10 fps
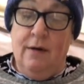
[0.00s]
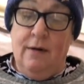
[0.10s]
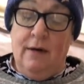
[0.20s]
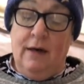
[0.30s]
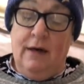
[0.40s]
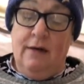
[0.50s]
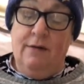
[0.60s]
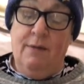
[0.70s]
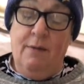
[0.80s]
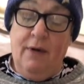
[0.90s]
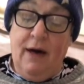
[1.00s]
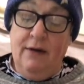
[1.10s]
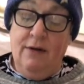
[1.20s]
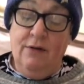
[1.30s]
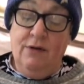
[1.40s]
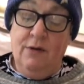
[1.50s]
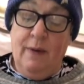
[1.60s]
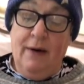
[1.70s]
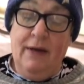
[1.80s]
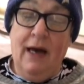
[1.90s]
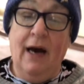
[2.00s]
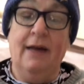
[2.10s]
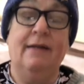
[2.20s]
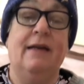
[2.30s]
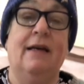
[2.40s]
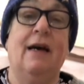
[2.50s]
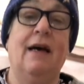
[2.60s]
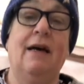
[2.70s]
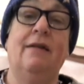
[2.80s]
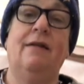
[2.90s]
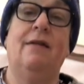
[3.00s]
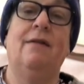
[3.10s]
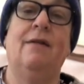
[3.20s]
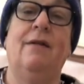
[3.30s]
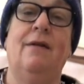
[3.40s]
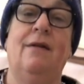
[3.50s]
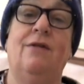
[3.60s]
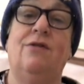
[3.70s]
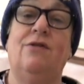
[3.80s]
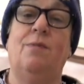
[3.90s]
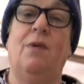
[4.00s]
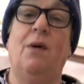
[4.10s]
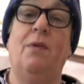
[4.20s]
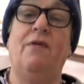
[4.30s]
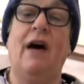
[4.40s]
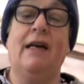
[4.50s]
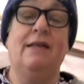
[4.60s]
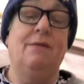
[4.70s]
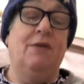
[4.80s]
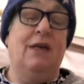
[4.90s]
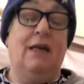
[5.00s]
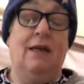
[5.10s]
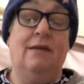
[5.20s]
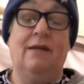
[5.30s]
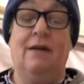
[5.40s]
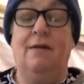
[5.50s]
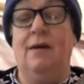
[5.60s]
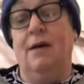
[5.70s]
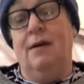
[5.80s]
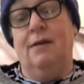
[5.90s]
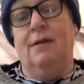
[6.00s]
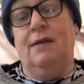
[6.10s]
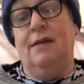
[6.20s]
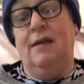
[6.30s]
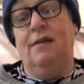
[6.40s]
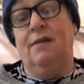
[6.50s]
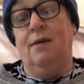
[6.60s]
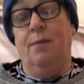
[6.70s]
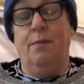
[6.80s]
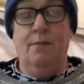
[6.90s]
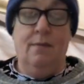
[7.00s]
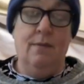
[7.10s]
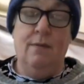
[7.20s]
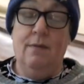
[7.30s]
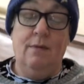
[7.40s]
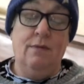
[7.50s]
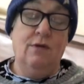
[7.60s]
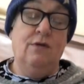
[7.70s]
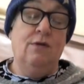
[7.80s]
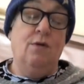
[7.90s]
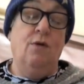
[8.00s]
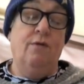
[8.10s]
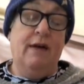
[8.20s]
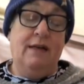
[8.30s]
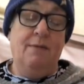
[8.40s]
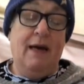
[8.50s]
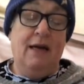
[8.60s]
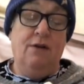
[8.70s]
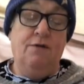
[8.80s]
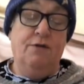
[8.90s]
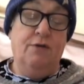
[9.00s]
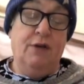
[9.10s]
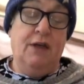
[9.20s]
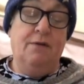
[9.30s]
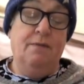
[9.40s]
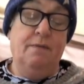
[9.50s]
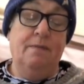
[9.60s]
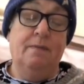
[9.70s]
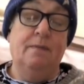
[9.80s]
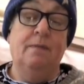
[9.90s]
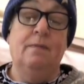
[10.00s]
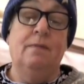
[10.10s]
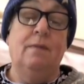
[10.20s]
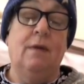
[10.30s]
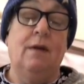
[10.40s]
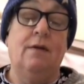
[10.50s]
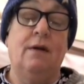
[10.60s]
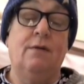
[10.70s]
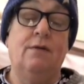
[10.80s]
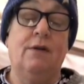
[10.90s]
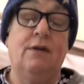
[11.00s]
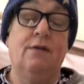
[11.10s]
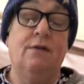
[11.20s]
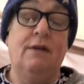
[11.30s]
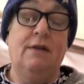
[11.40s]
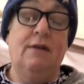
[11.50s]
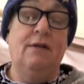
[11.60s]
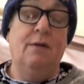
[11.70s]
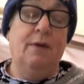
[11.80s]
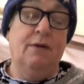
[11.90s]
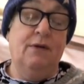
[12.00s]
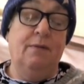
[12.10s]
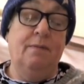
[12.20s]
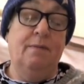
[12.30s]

And do you remember I told you about the icing I had? It's just a blob of icing we need, so this is just already made for you. So I'm just going to squeeze it to the bottom.